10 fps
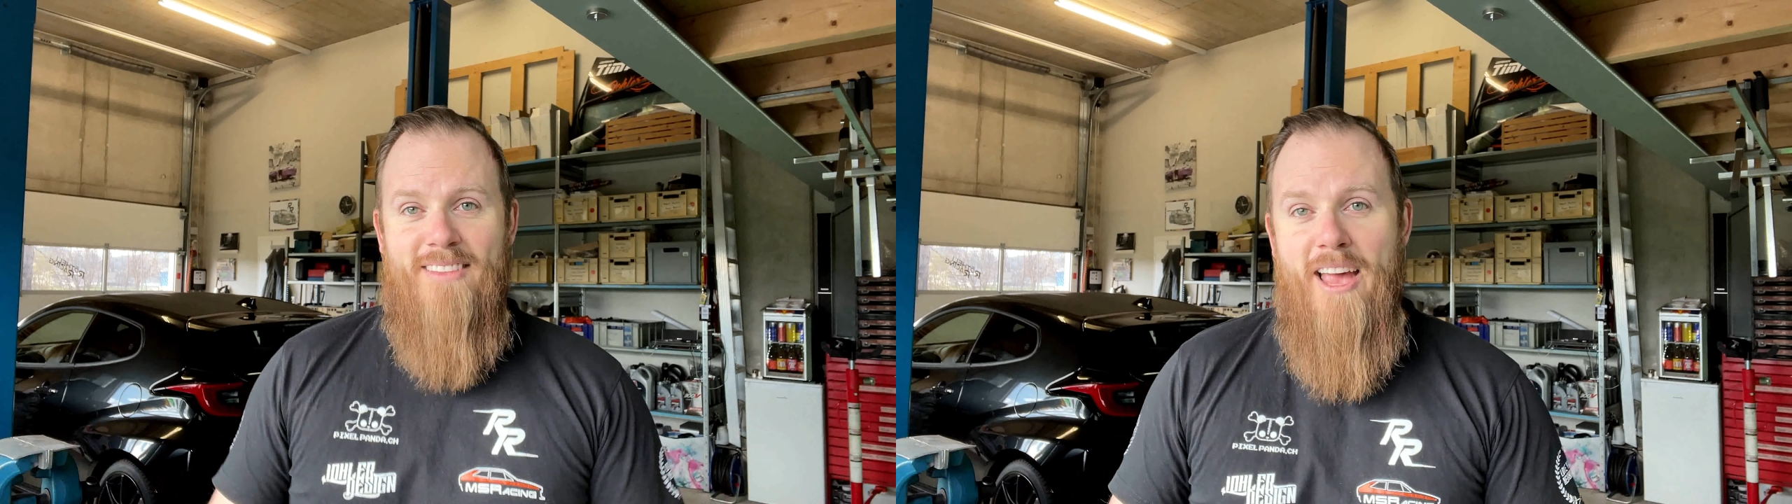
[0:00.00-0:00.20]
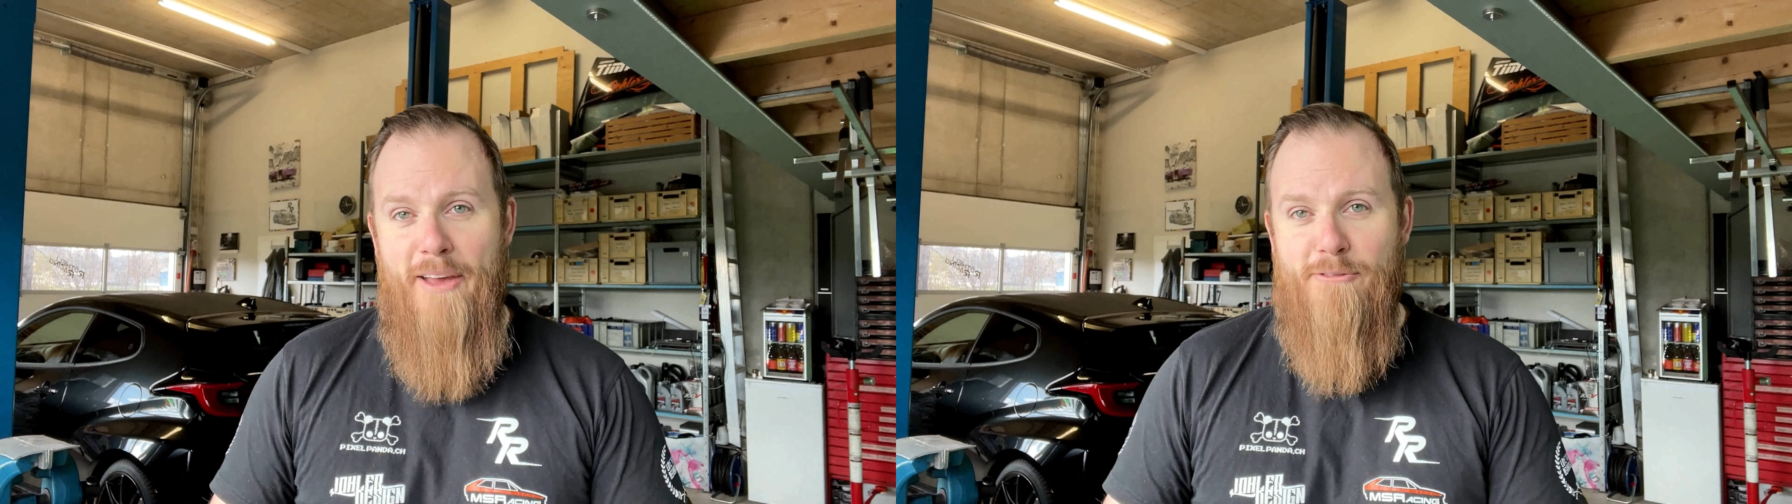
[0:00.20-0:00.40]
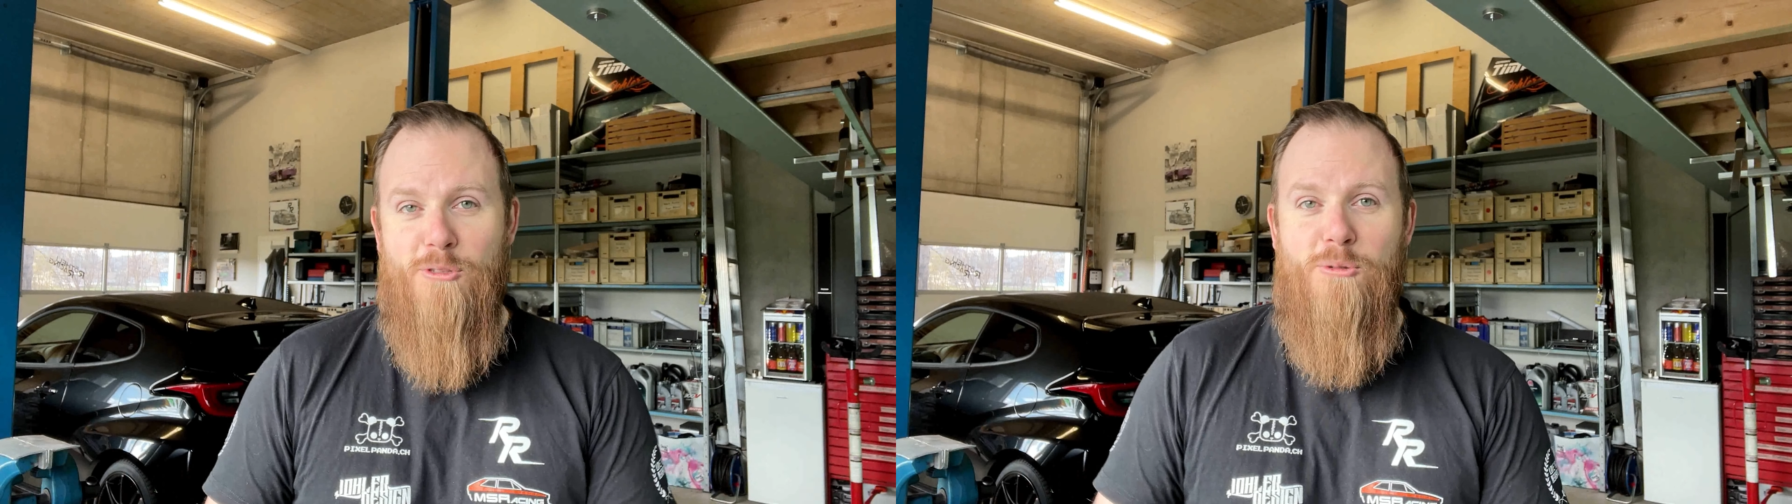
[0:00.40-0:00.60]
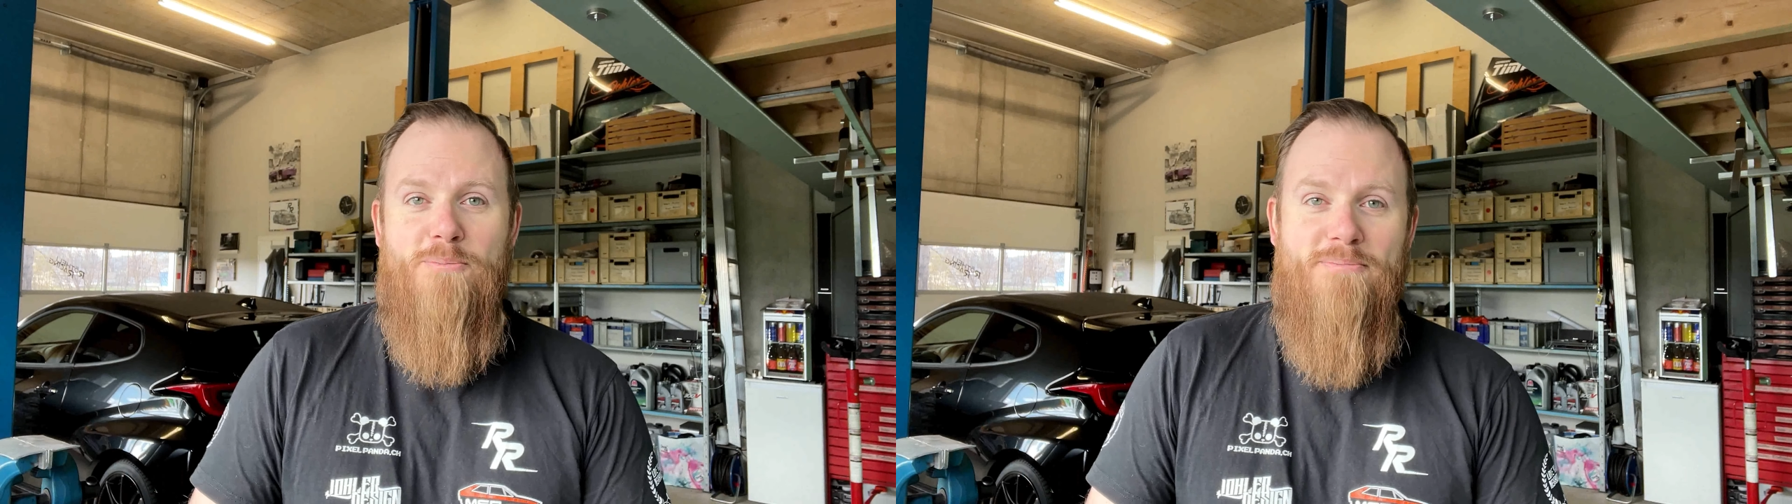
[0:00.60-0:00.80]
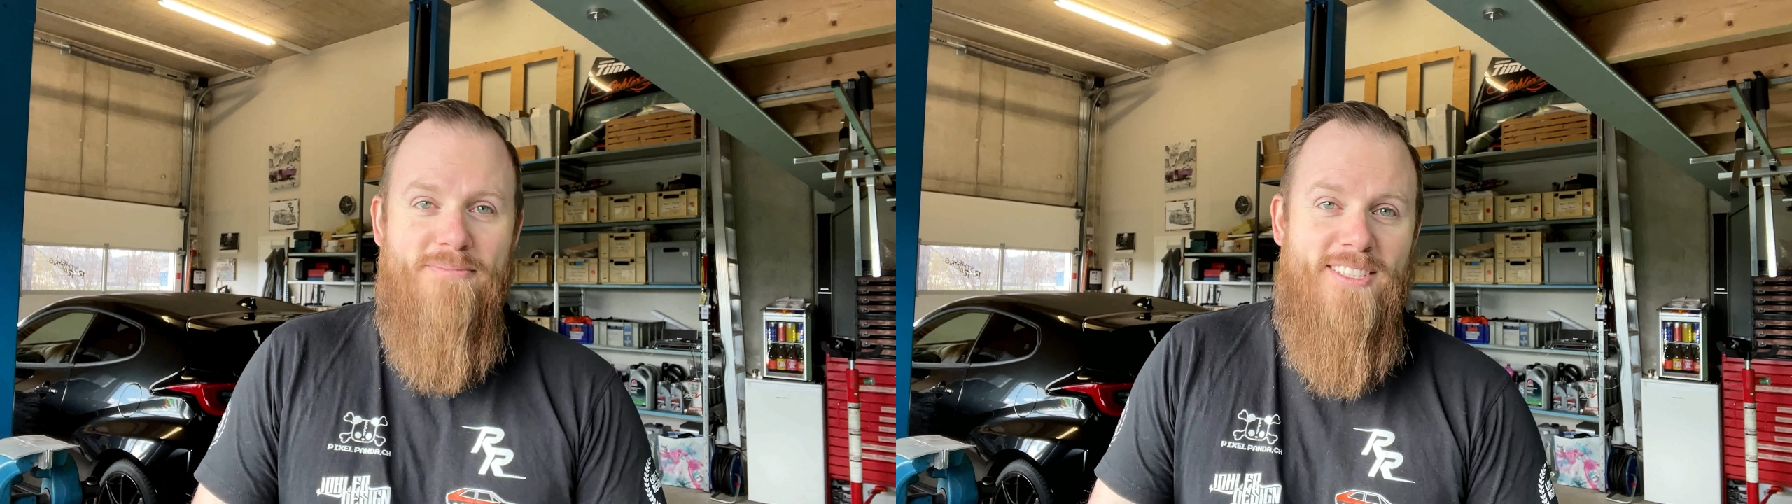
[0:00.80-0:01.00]
have to
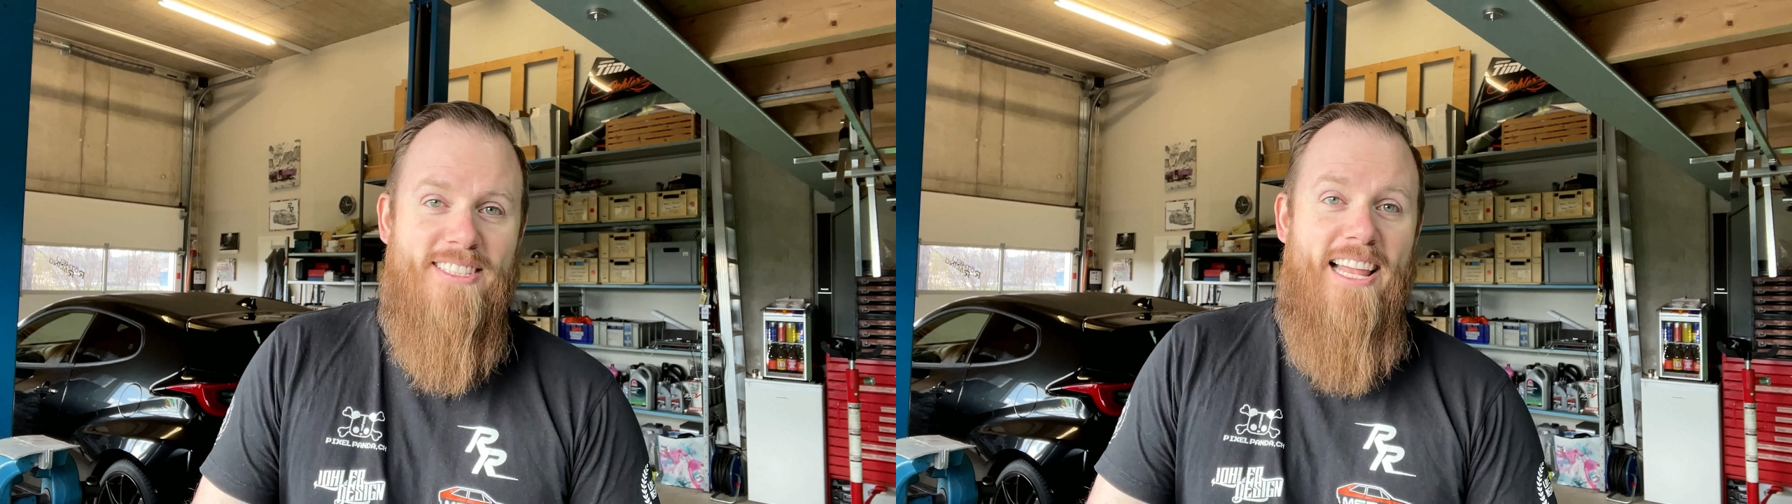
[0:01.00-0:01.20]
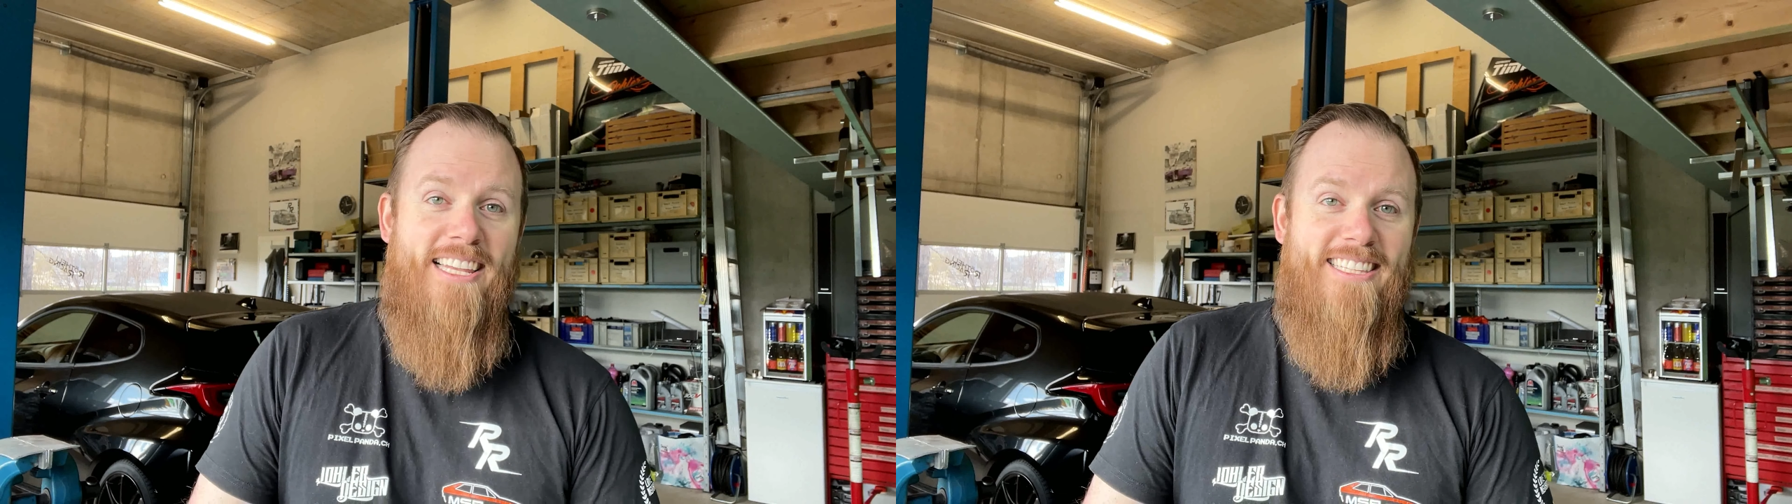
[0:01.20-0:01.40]
sell